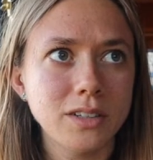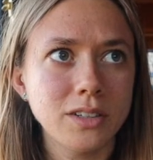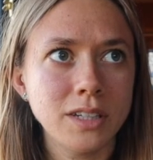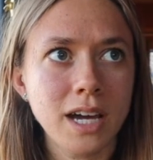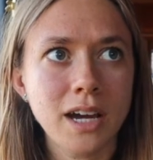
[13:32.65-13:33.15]

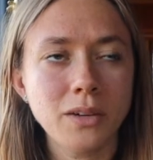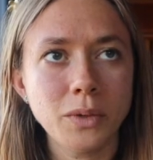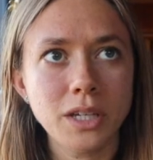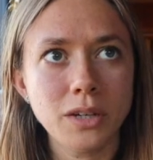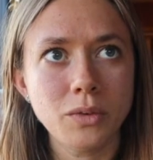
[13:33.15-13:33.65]
yeah,
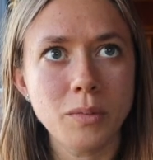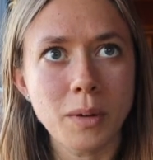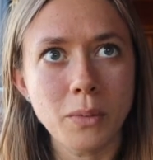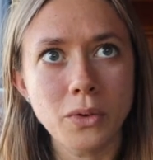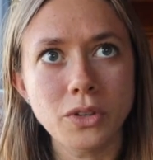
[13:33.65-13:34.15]
we can
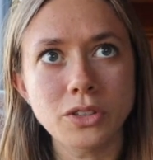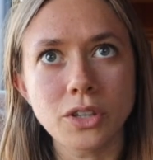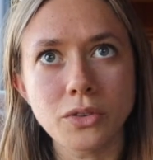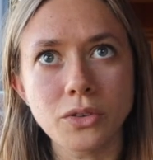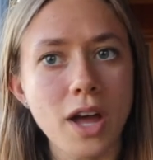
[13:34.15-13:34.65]
remember these
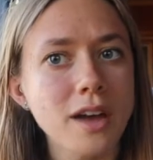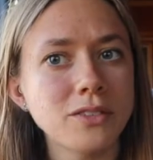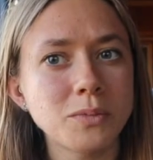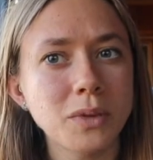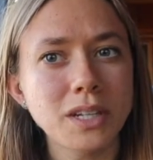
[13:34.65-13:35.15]
other
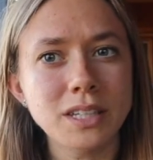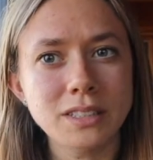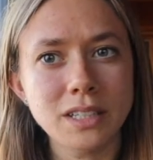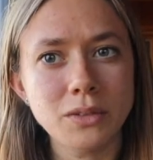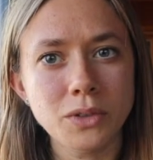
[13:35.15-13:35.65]
lives, but is
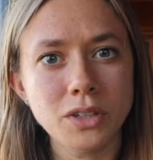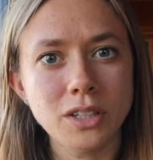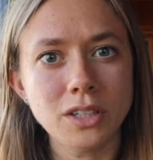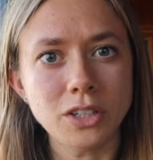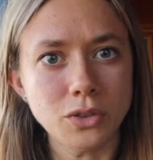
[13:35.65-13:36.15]
it
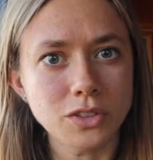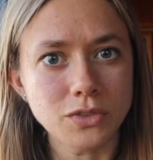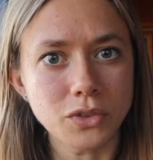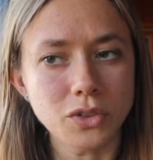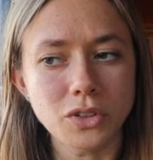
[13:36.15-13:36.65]
really
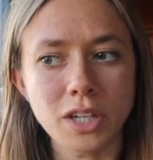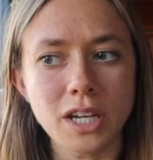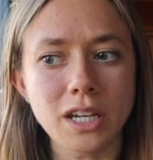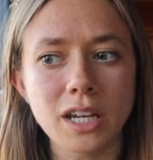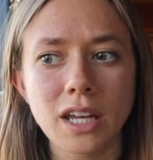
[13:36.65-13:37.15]
useful?
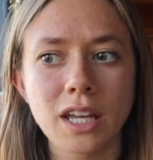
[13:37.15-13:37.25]
Like,